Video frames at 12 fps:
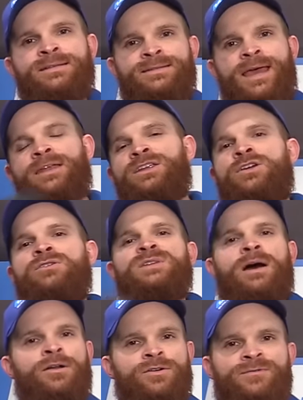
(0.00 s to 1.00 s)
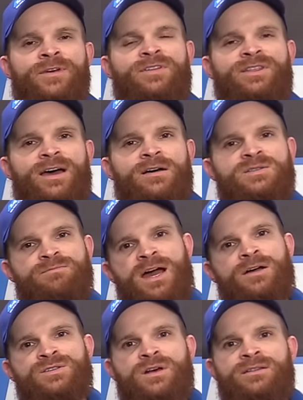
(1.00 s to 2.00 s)
to ten years, one hundred fifty thousand
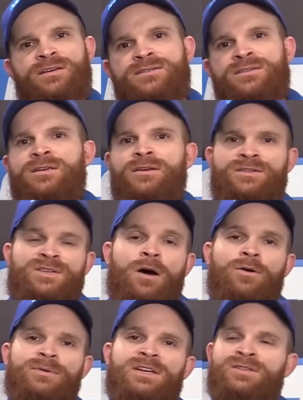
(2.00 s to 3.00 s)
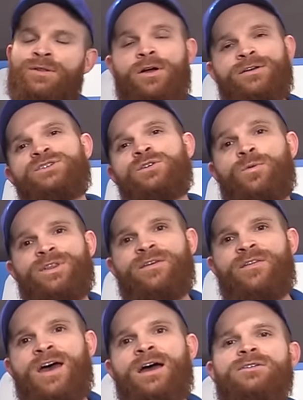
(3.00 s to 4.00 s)
miles on this. So as long as you're
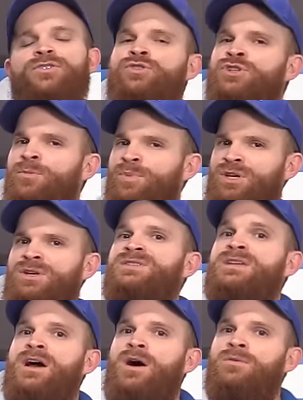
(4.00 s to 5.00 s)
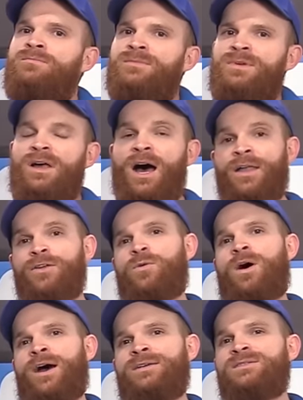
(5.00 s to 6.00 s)
within that, you should be good to go.
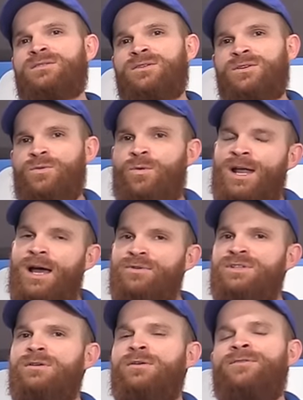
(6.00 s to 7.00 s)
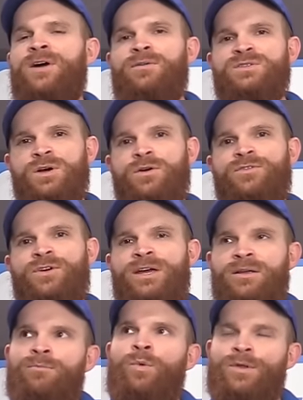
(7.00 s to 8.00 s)
Otherwise, what I would do if I was over
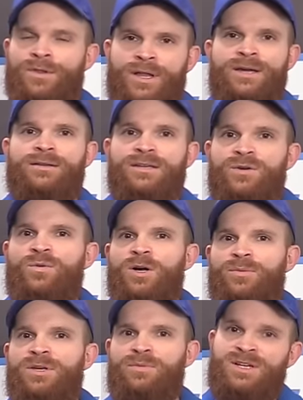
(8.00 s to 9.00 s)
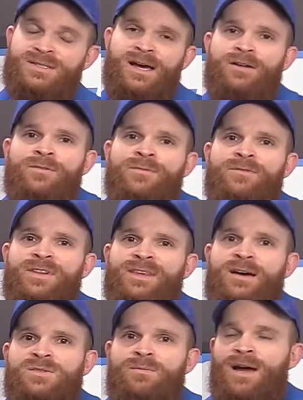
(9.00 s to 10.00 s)
it, and more than likely you will be, because one hundred fifty
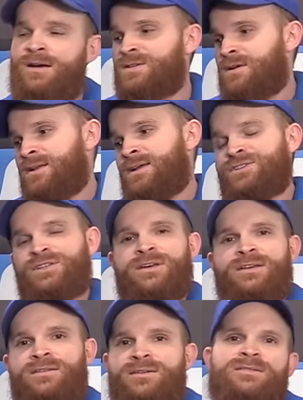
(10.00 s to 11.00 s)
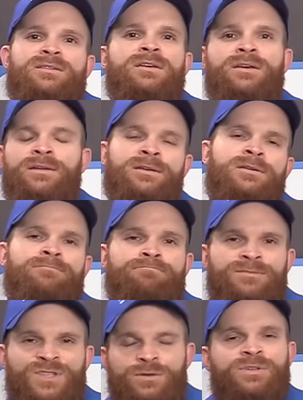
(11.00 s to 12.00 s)
thousand miles on an engine like this,
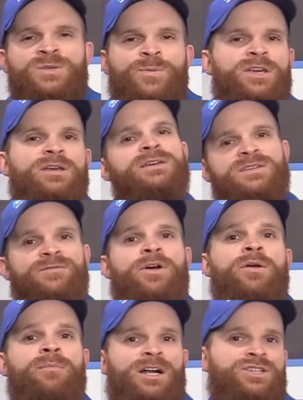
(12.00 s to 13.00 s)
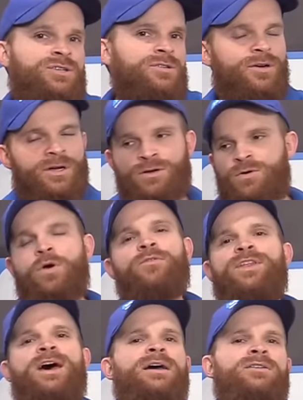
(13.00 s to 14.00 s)
generally speaking, isn't very much. You're going to go
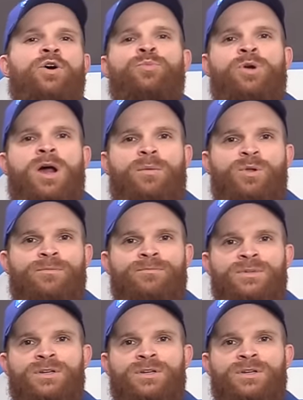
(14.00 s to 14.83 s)
over that, no problem.